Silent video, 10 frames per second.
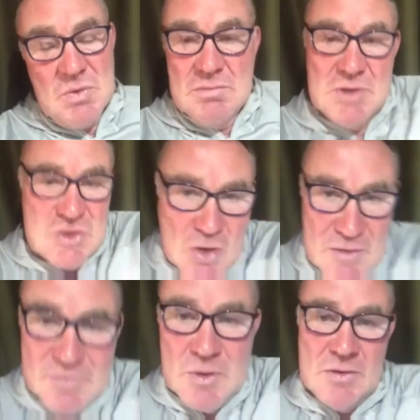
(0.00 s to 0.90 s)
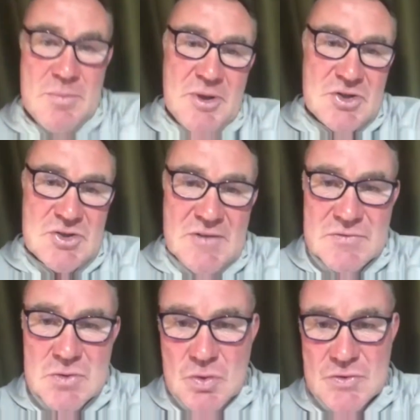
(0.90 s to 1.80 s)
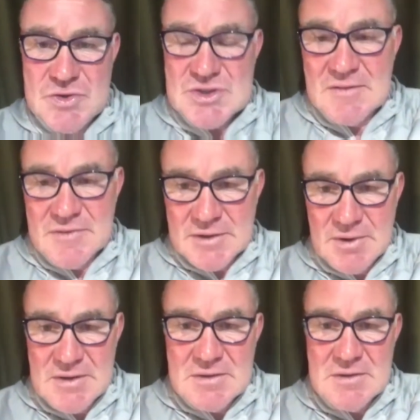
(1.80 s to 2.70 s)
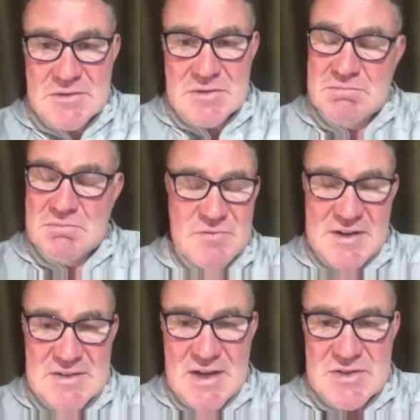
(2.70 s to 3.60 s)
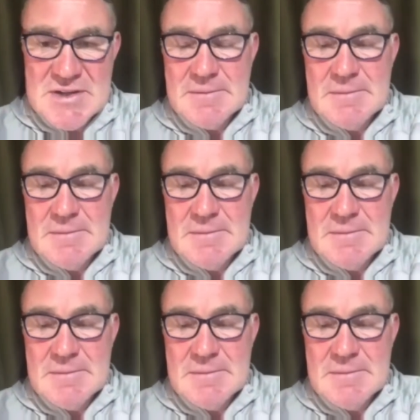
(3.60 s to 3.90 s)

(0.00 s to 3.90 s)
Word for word: He's on the pitch stuff, talks for itself anyway. He's fantastic.